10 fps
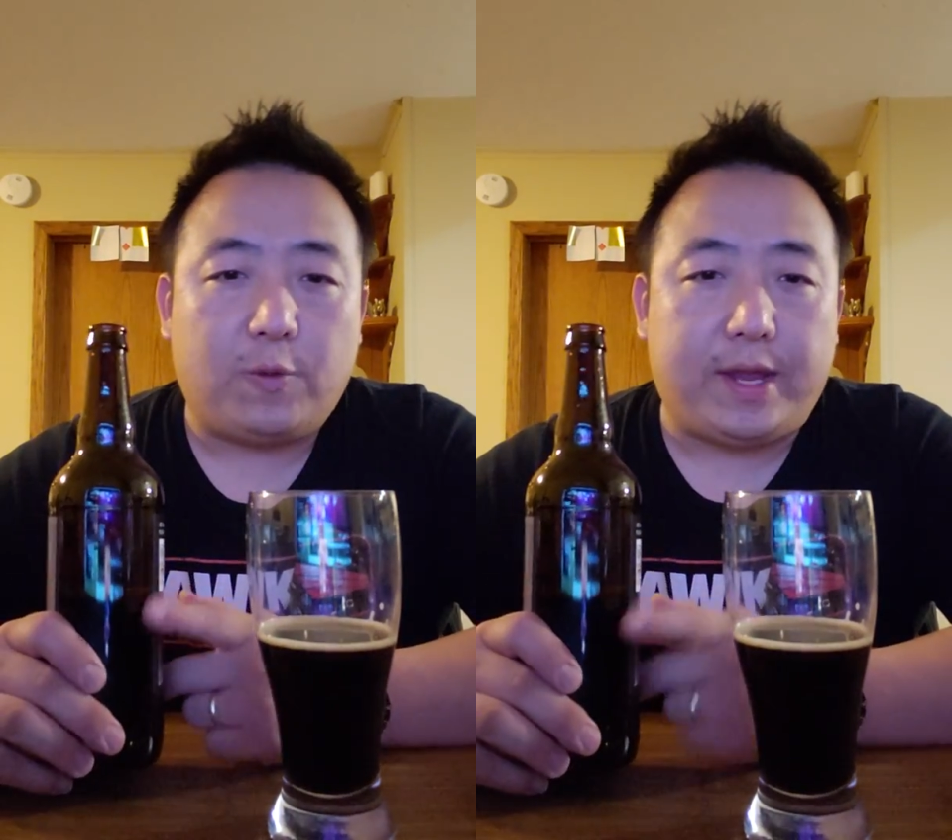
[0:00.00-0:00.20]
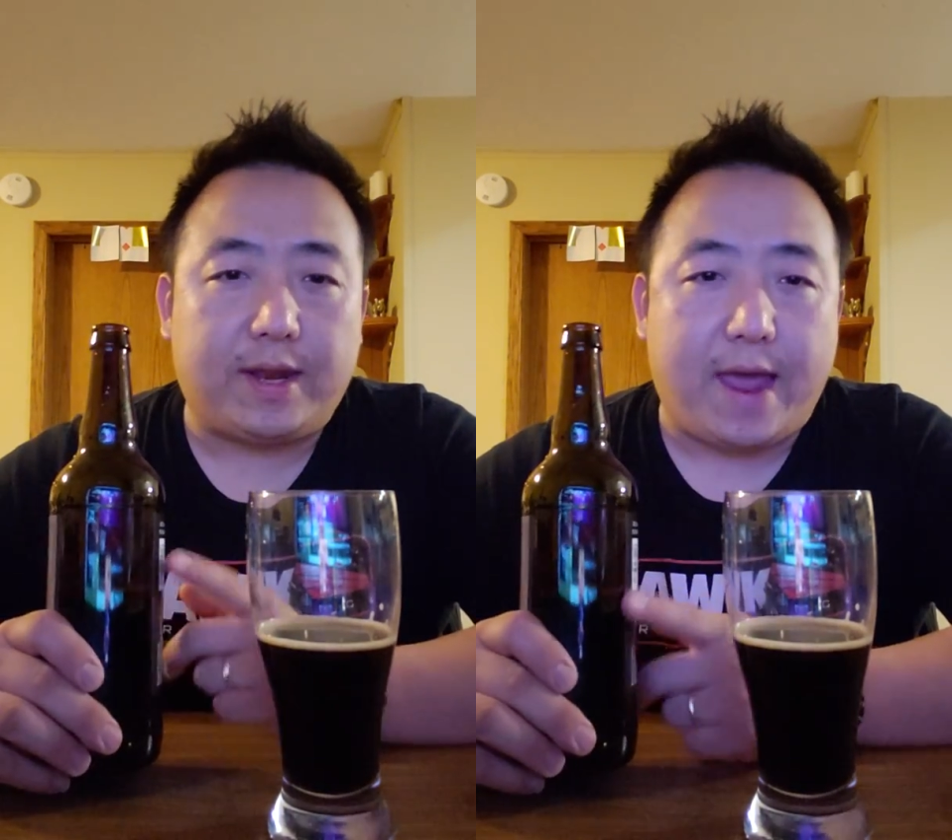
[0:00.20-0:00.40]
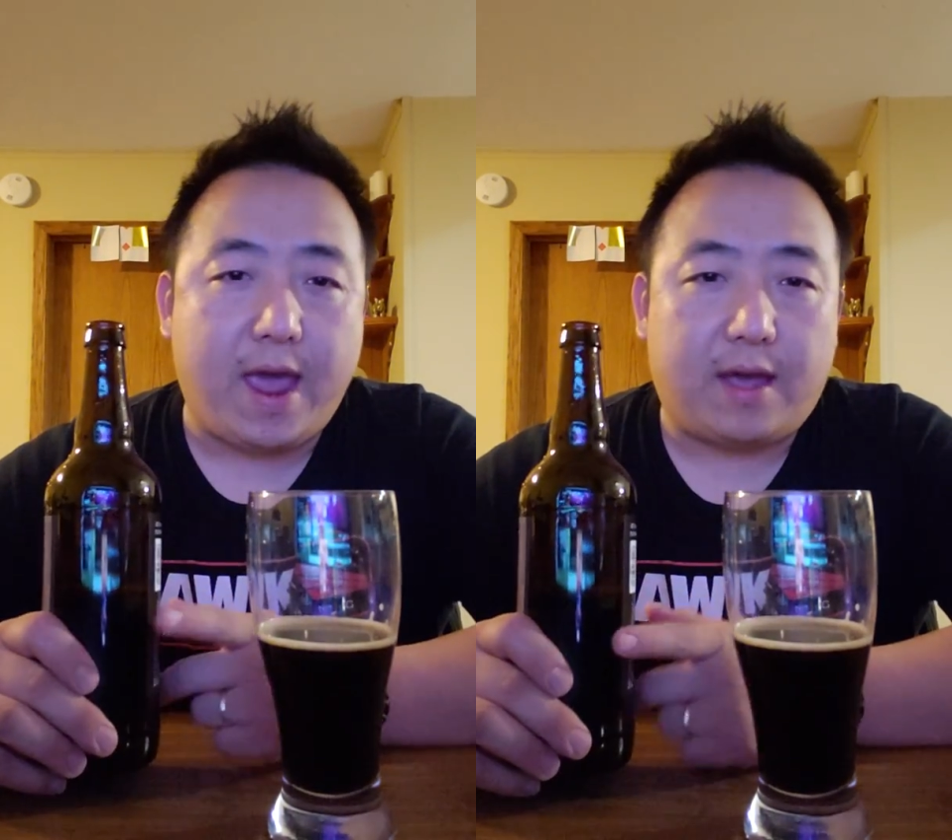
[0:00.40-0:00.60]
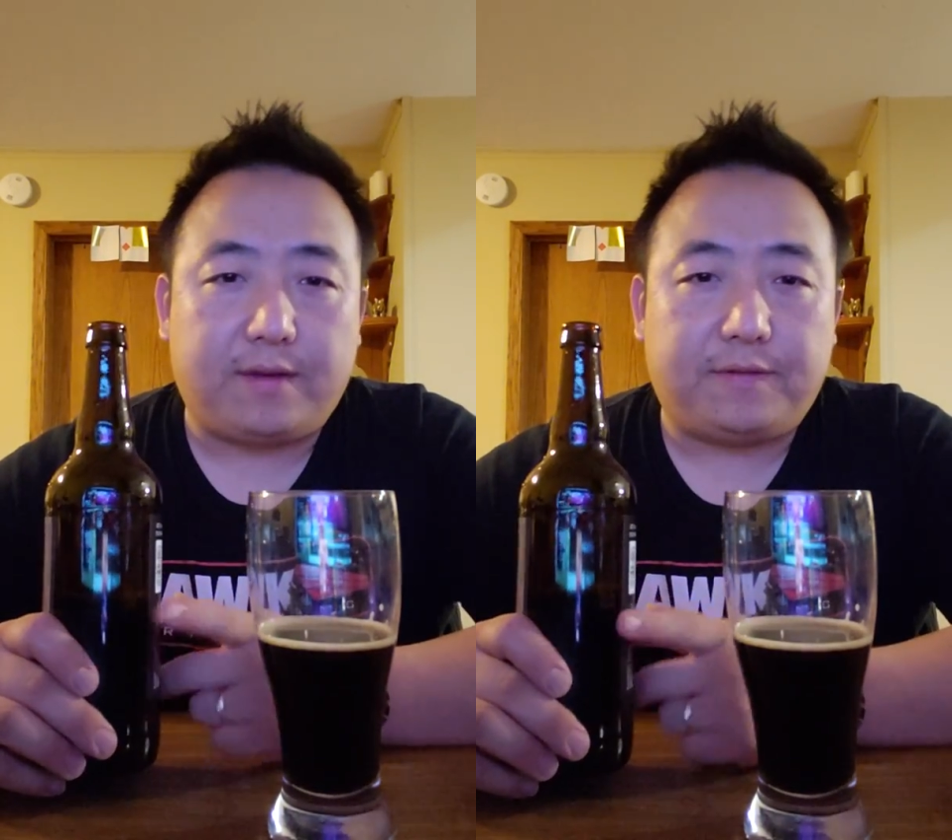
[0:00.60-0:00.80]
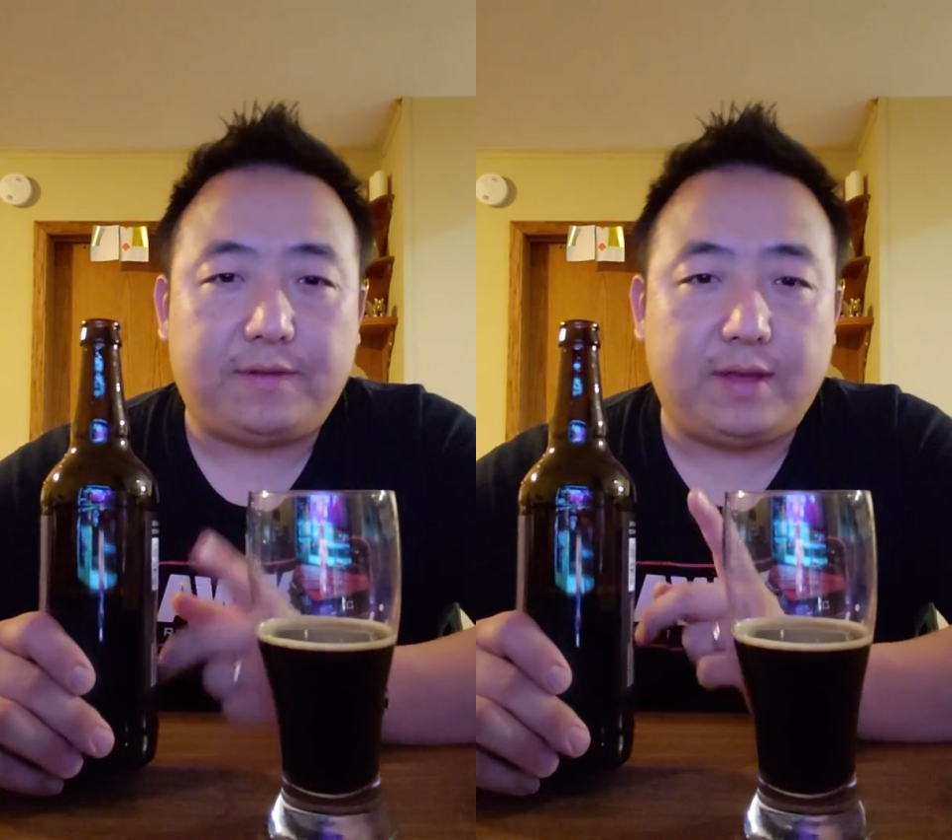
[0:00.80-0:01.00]
week and a
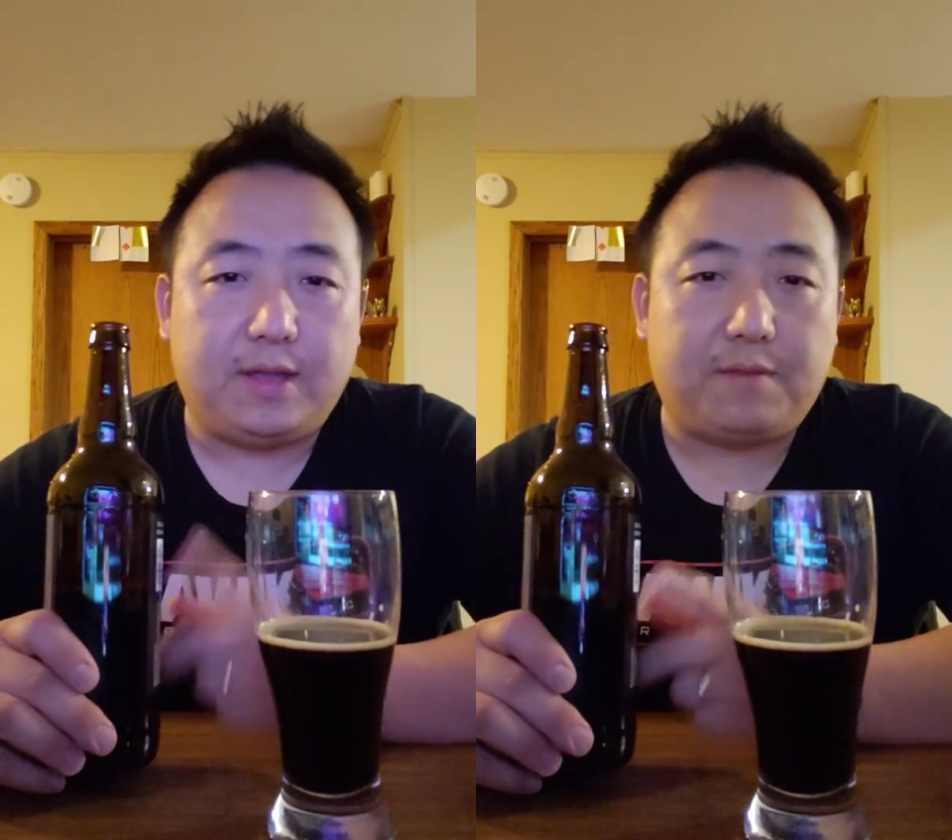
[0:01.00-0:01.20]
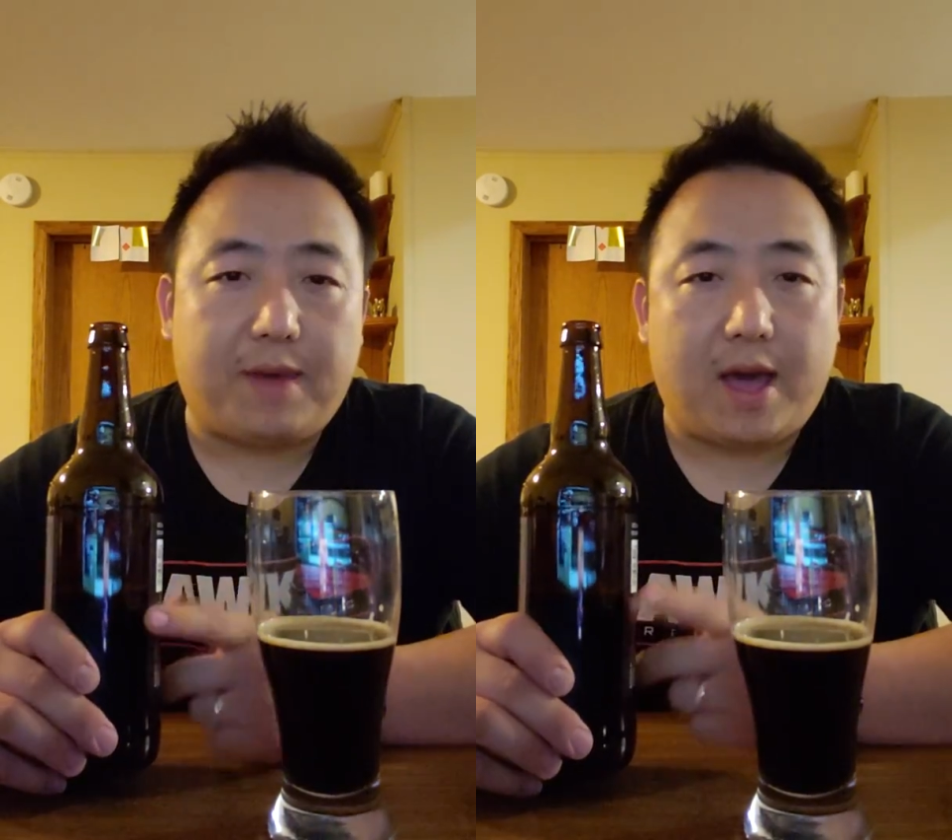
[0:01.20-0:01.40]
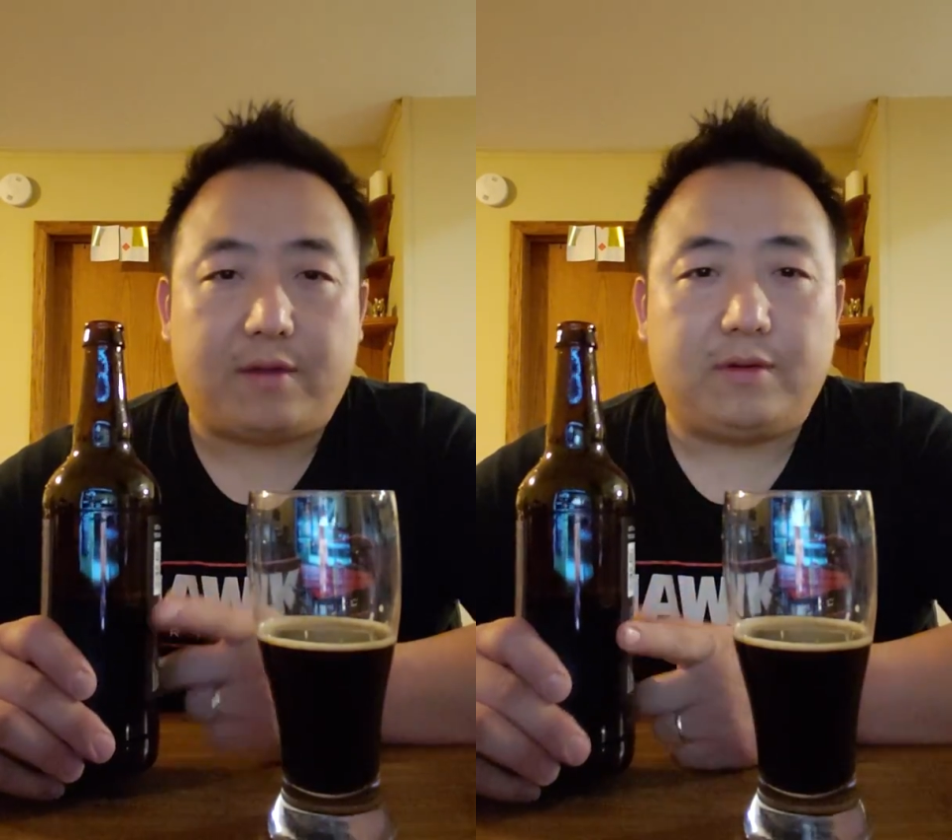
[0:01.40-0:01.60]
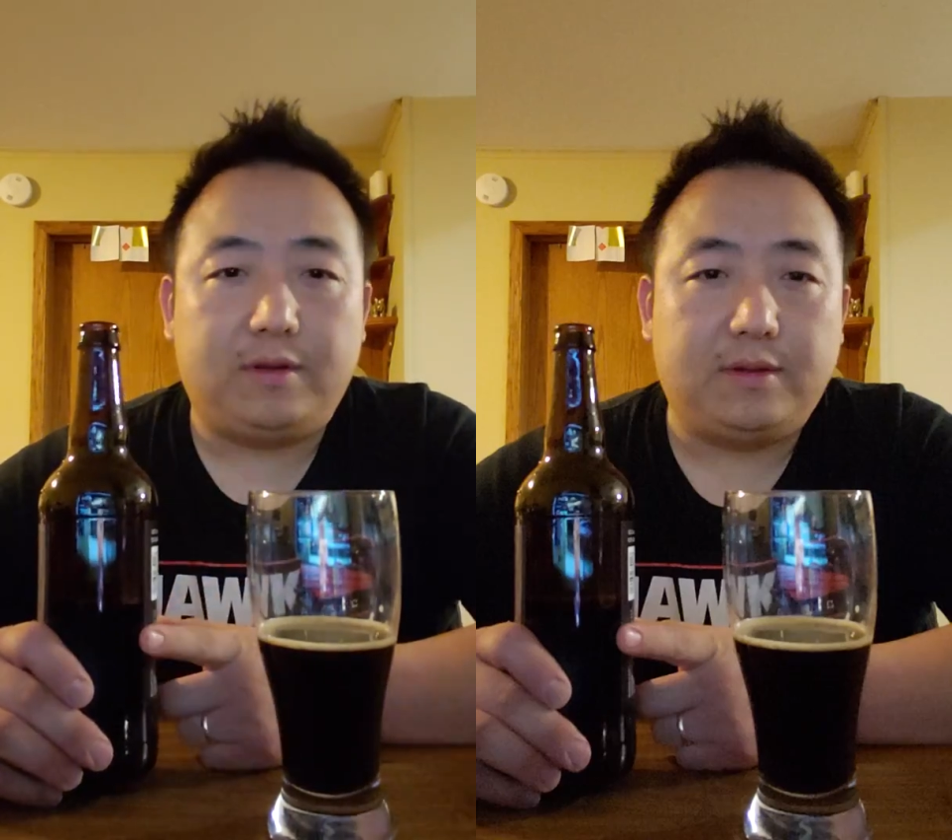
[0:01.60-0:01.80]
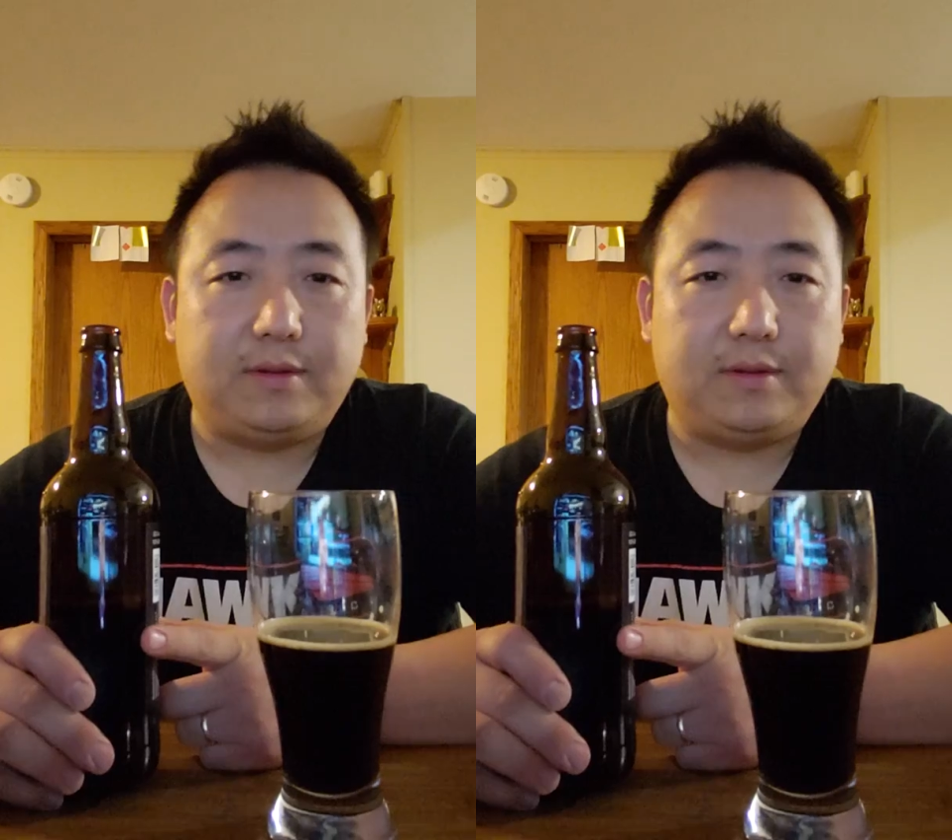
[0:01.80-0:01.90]
half in the bottle.